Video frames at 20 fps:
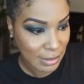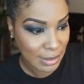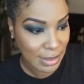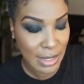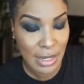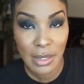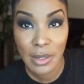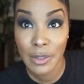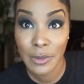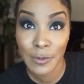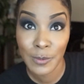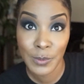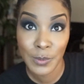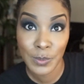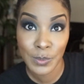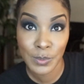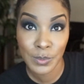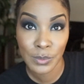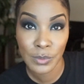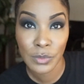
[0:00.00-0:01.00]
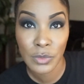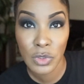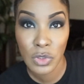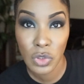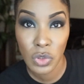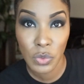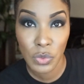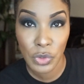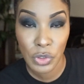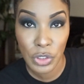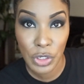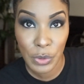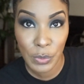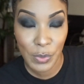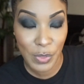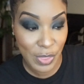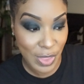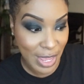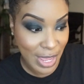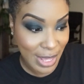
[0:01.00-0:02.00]
Okay, so we're done
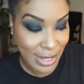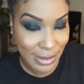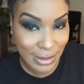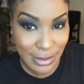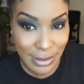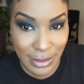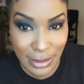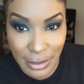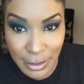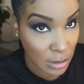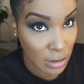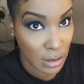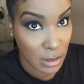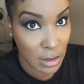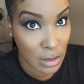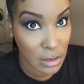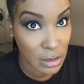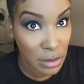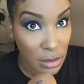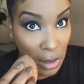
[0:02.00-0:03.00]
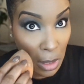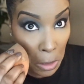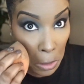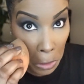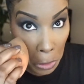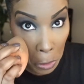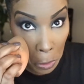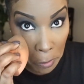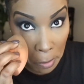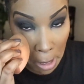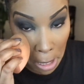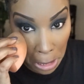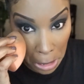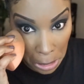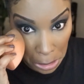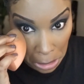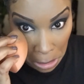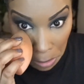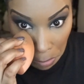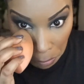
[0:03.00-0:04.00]
with that. And I just kind of go back
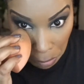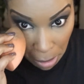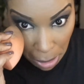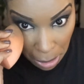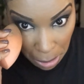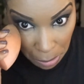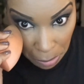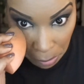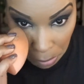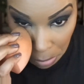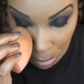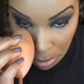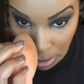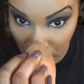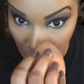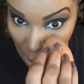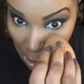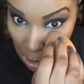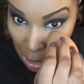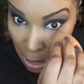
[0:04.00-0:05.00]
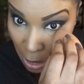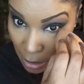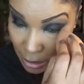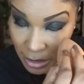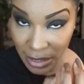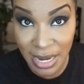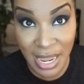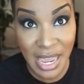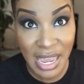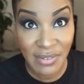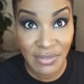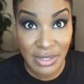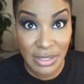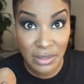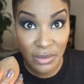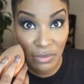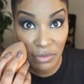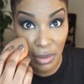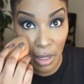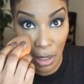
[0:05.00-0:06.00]
under the bottom. I didn't have any
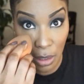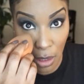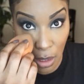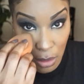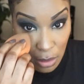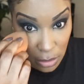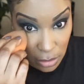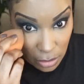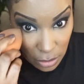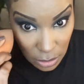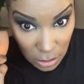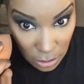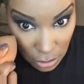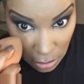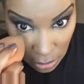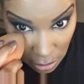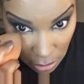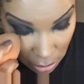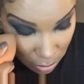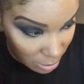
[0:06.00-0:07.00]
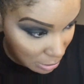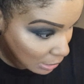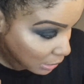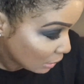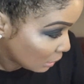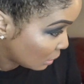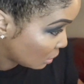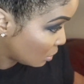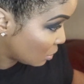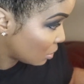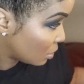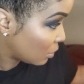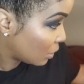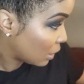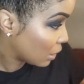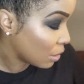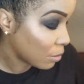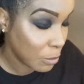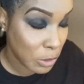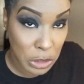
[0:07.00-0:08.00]
fallout, as you can see, but I still
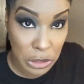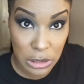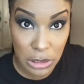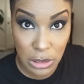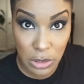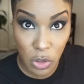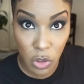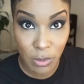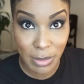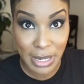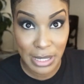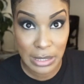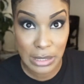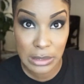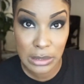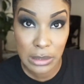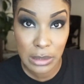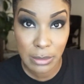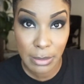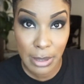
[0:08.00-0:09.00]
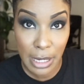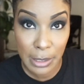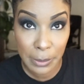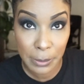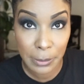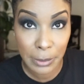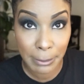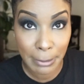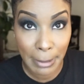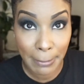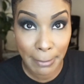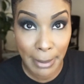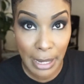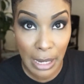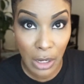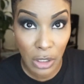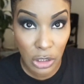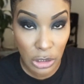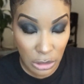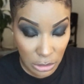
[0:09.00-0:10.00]
think I'm going to just go back under the bottom with my
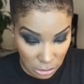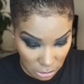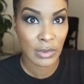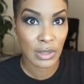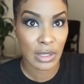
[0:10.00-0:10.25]
powder.